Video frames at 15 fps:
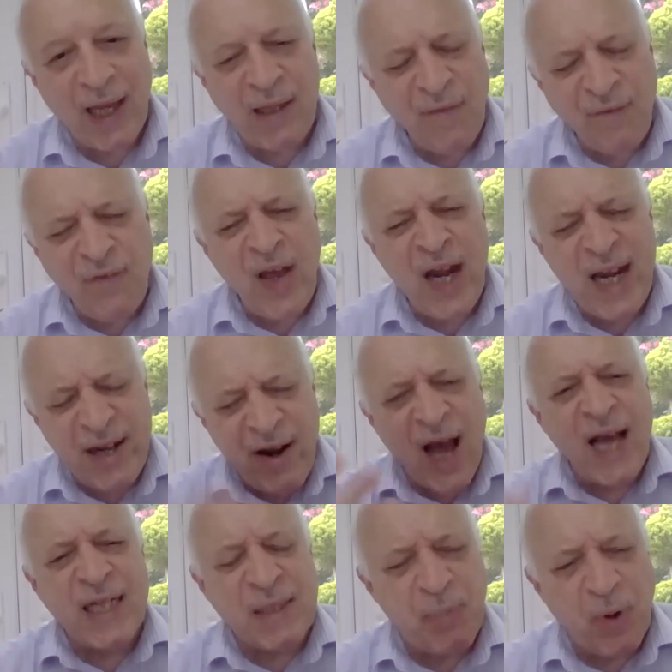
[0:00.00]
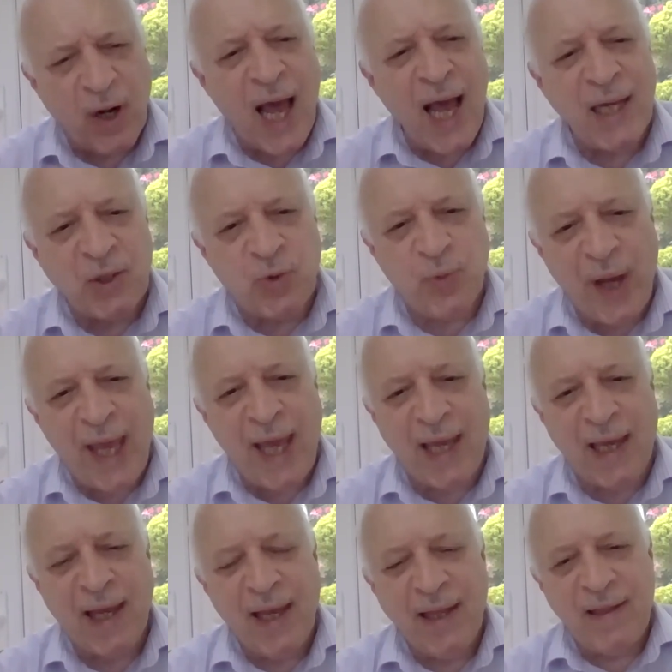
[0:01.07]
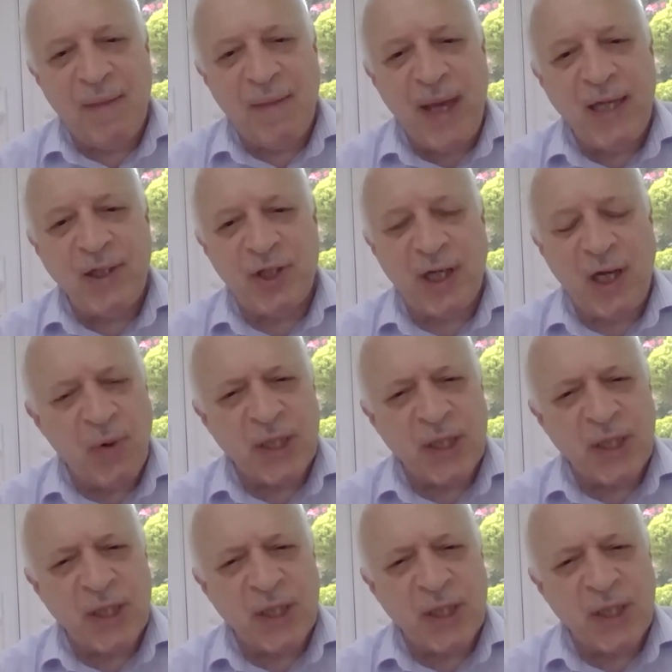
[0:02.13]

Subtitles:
In a very nice, polite way, they mentioned.